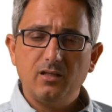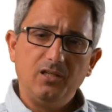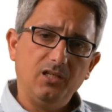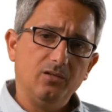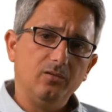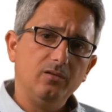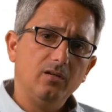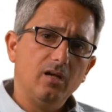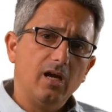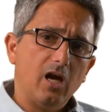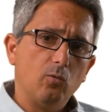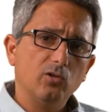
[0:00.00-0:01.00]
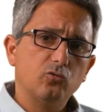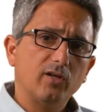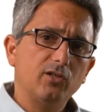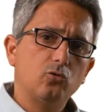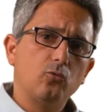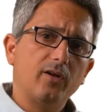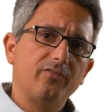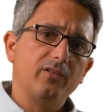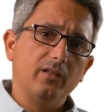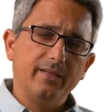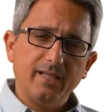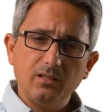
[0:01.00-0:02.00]
Here, I will try to run the
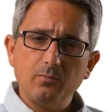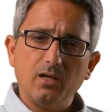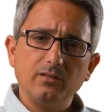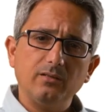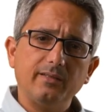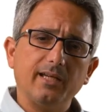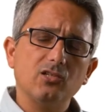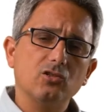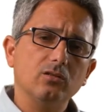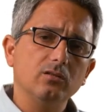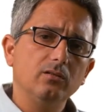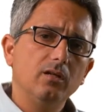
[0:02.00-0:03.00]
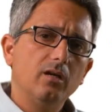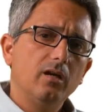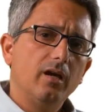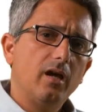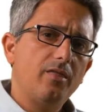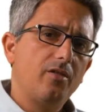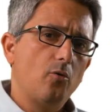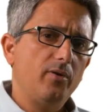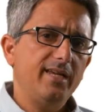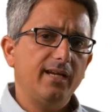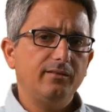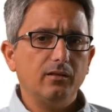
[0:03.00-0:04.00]
landmark detection and the
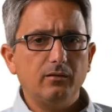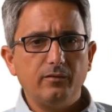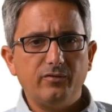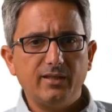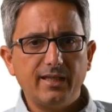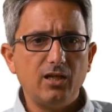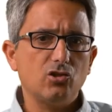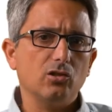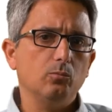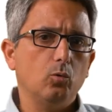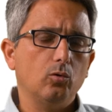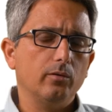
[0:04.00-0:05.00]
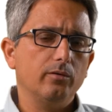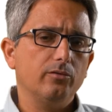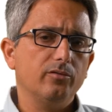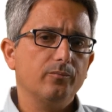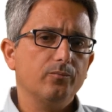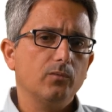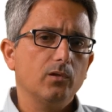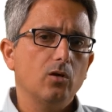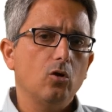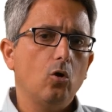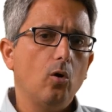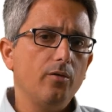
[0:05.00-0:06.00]
re-identification models
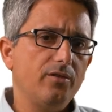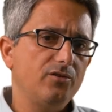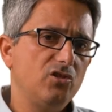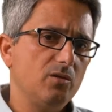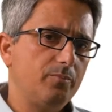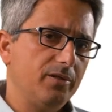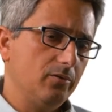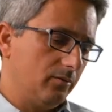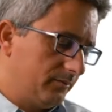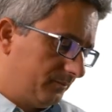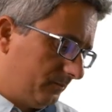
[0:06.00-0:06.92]
on the G P U.